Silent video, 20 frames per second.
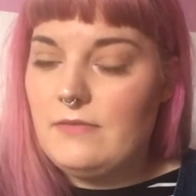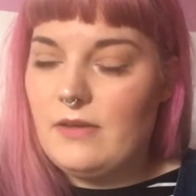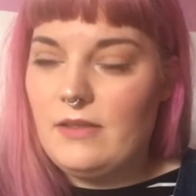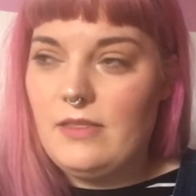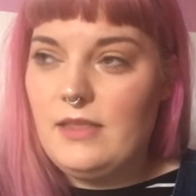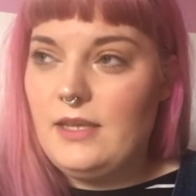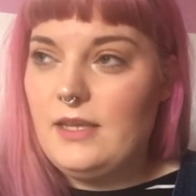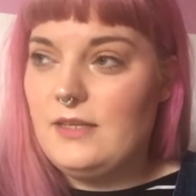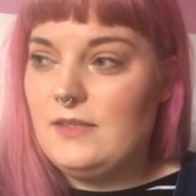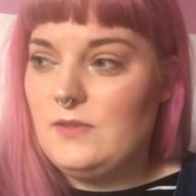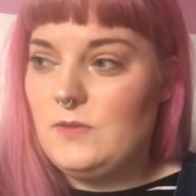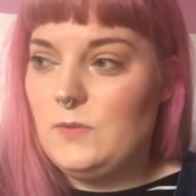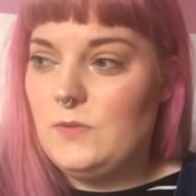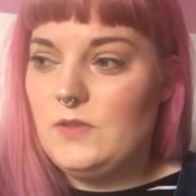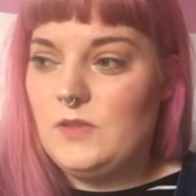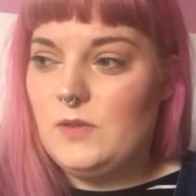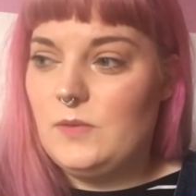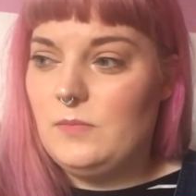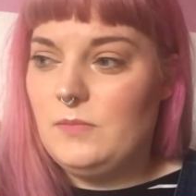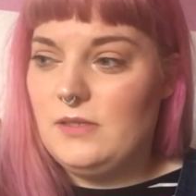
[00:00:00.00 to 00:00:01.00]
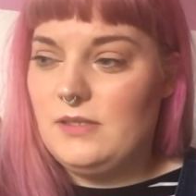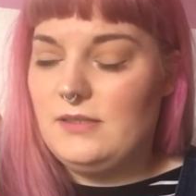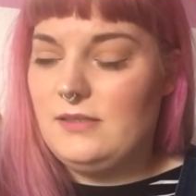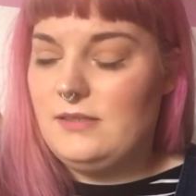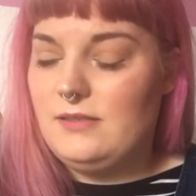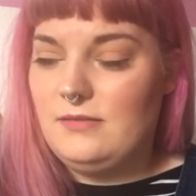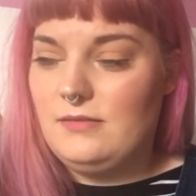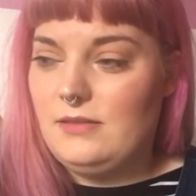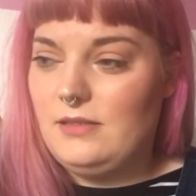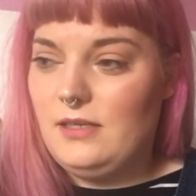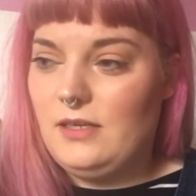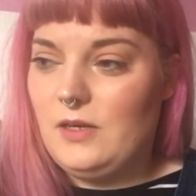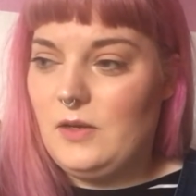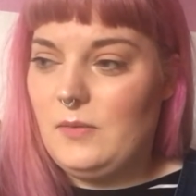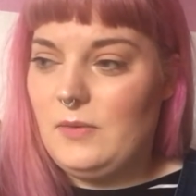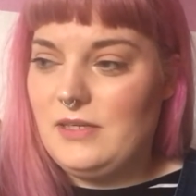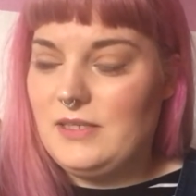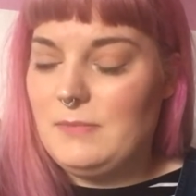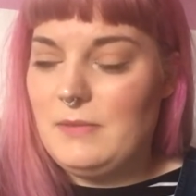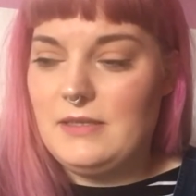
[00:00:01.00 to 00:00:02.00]
I think I saw some as, you know,
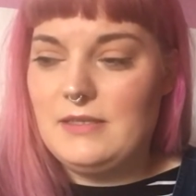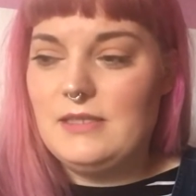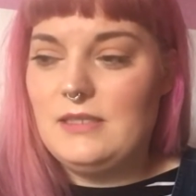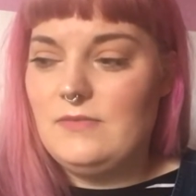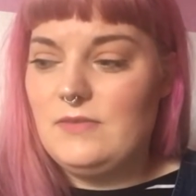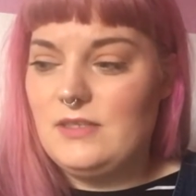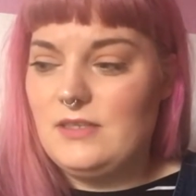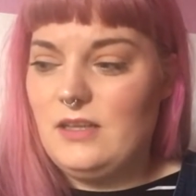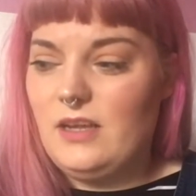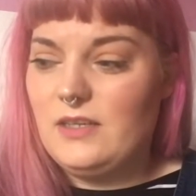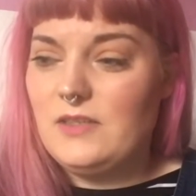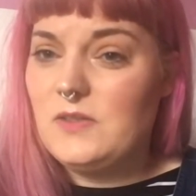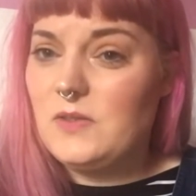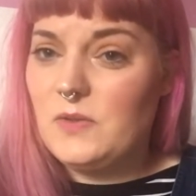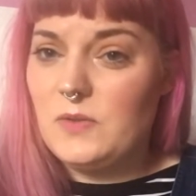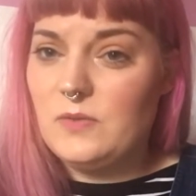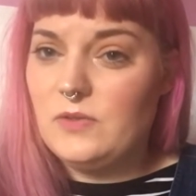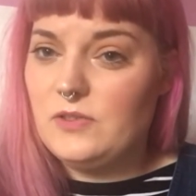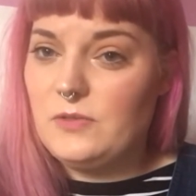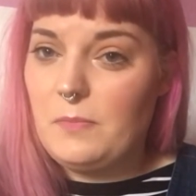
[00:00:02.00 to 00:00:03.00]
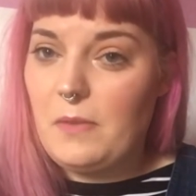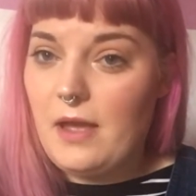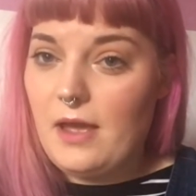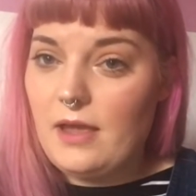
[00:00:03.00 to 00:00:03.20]
expensive as like £200.